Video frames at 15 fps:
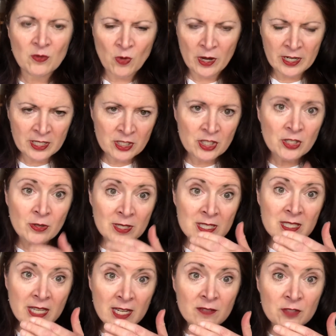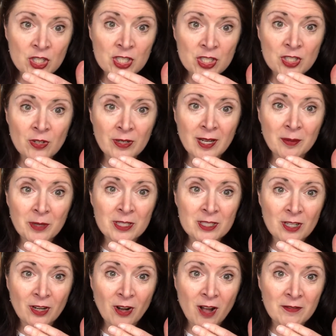wanted to instead of just doing I'm going to
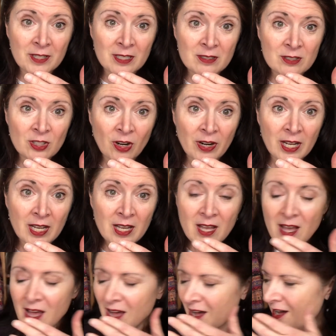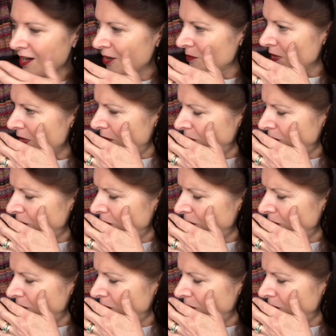start coughing sorry um,